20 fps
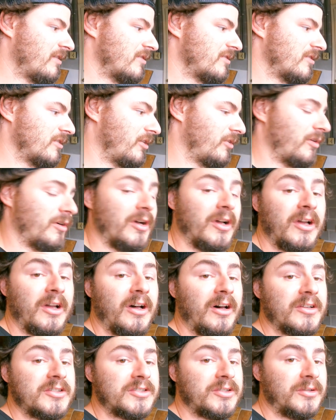So
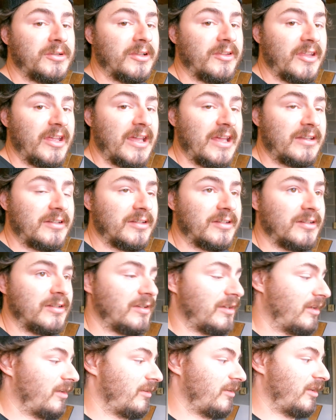I'll show you that,
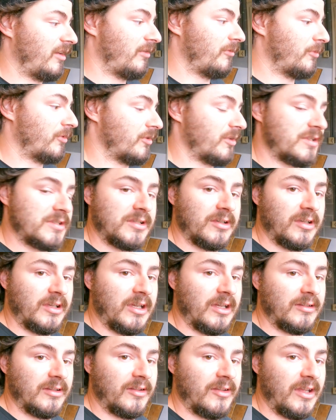and then we're just going to
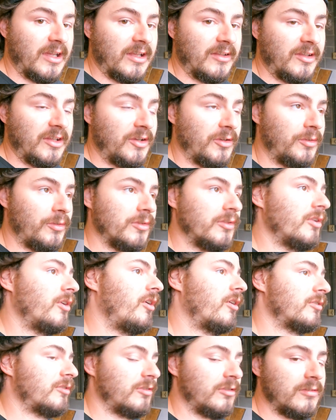get to taking the old
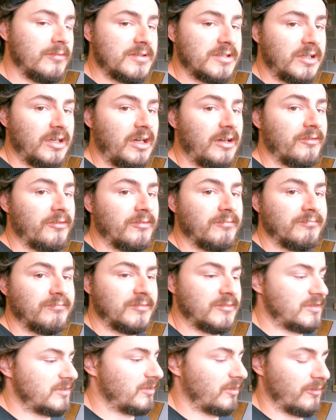long tubes off,
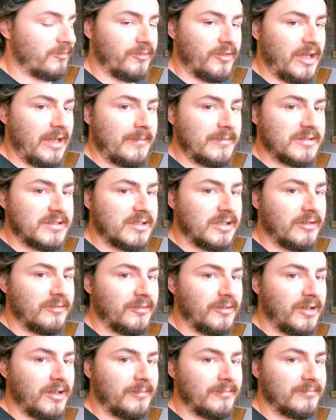start fabbing
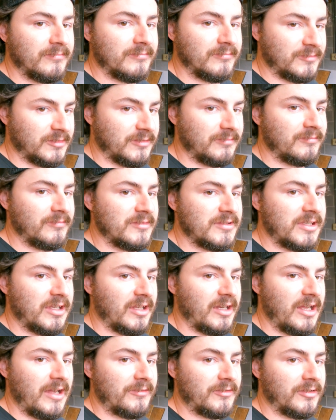stuff up. Let's
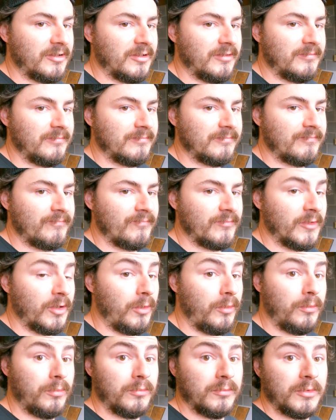get after it.
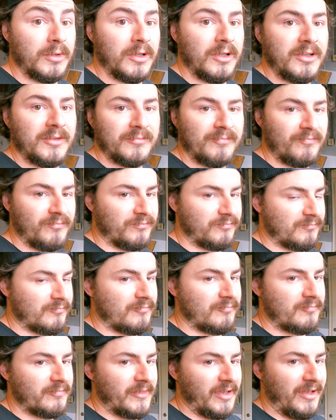Oh,
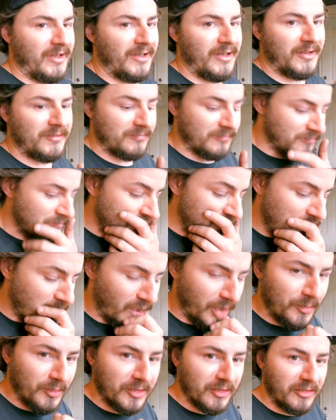hang on.
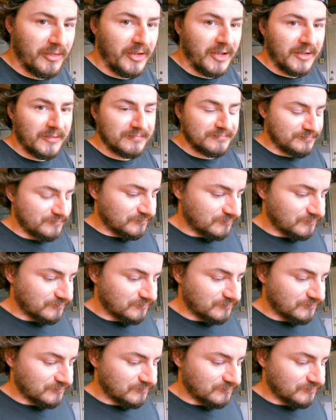One more thing.